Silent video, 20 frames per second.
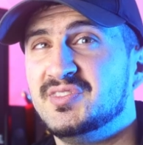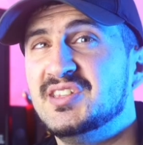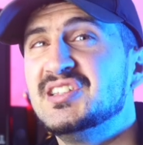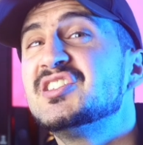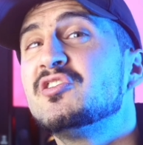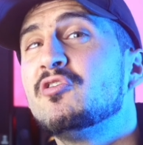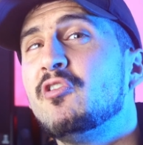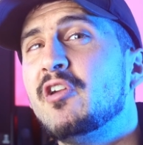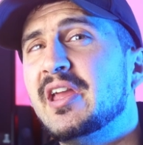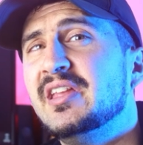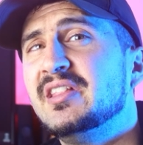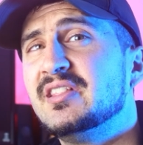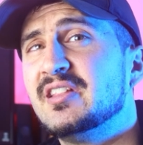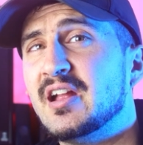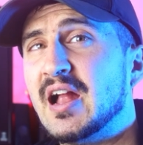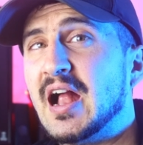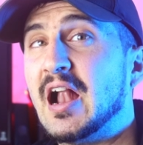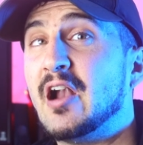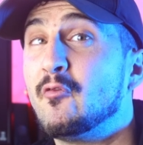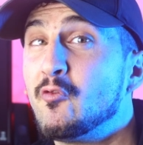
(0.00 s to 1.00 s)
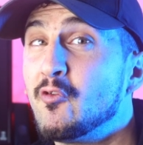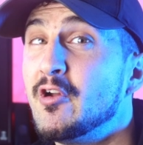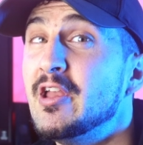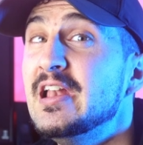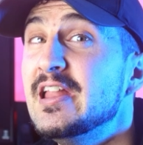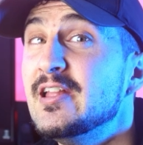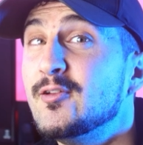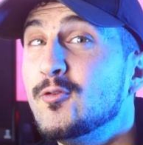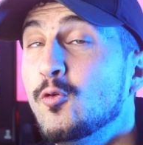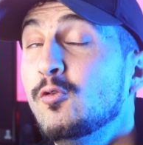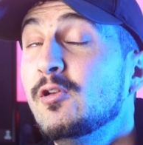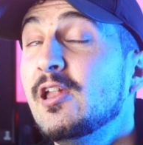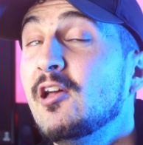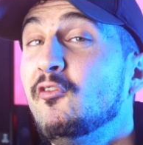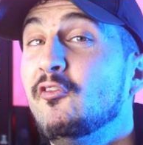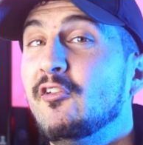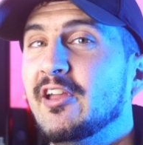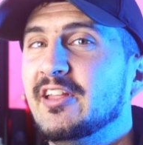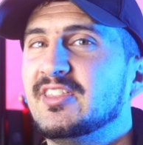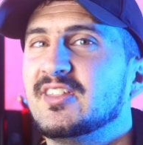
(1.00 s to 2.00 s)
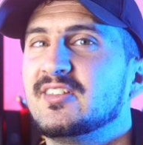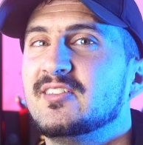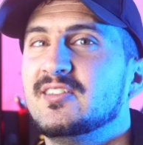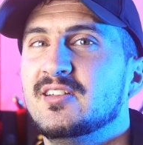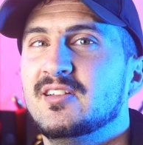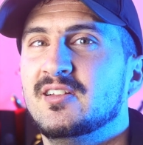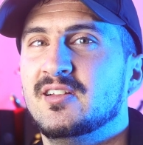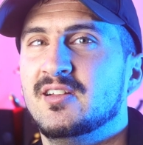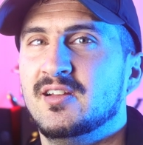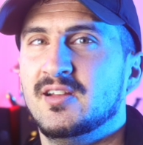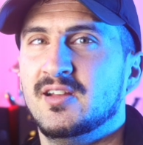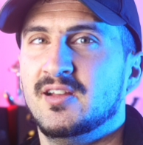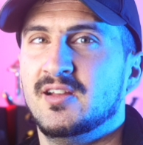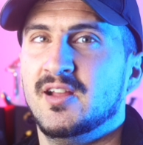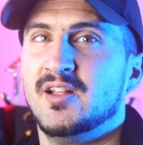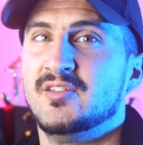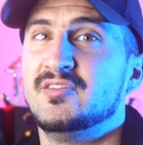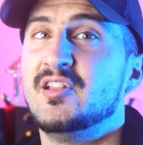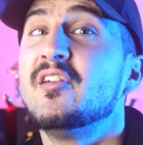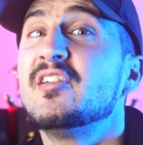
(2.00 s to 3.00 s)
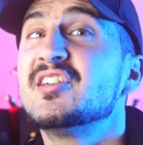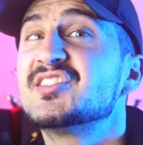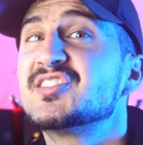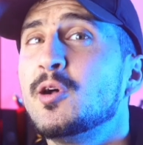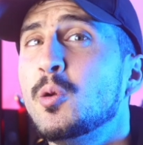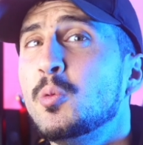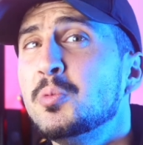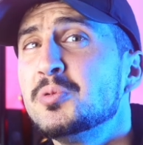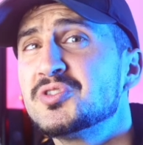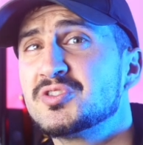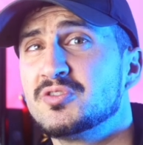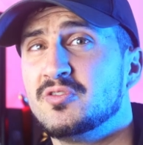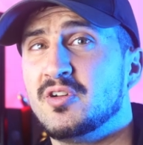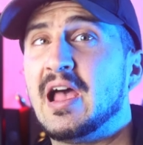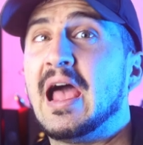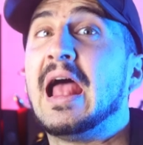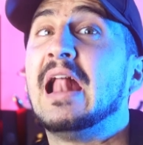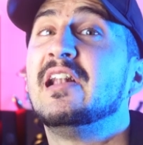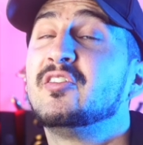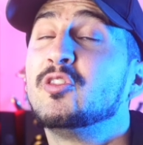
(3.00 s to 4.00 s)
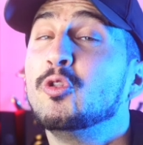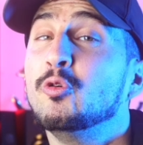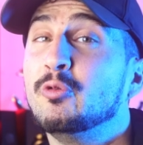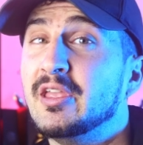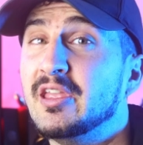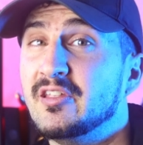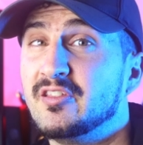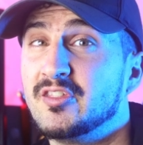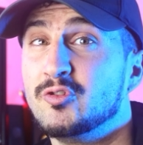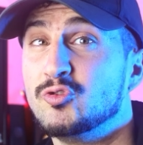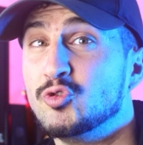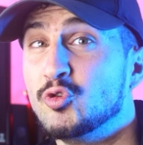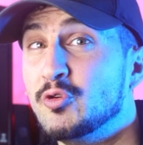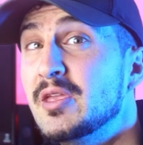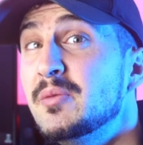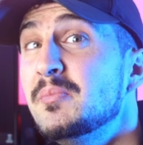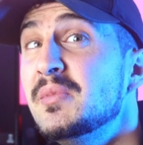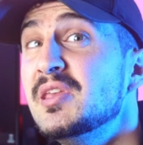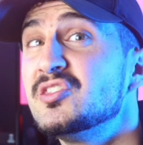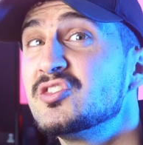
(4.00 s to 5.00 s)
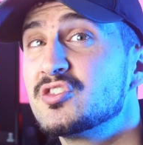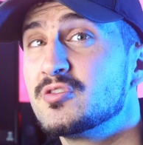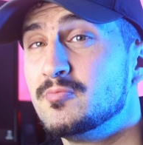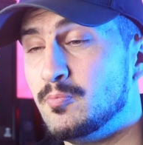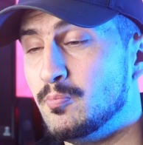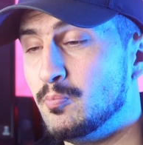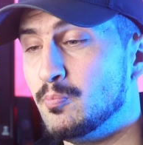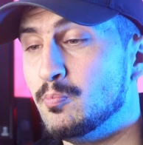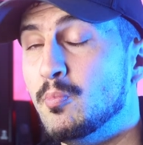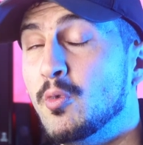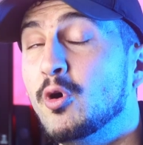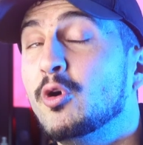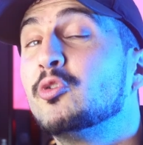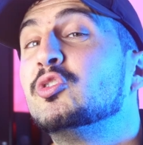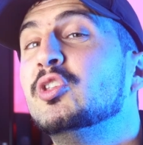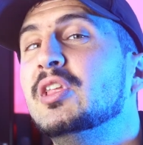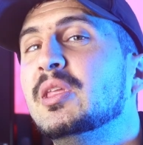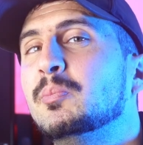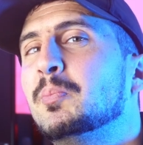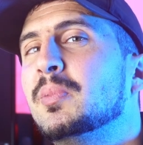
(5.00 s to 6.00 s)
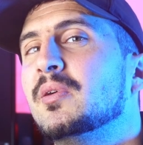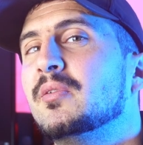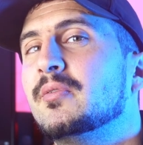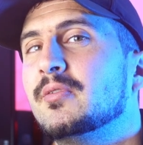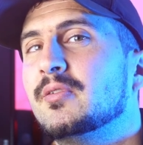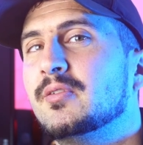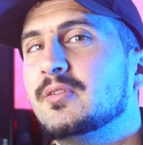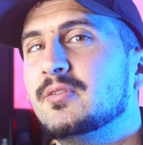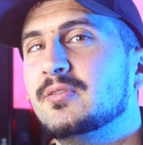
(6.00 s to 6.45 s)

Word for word: this creates a really cool effect. The results help to give the image more depth.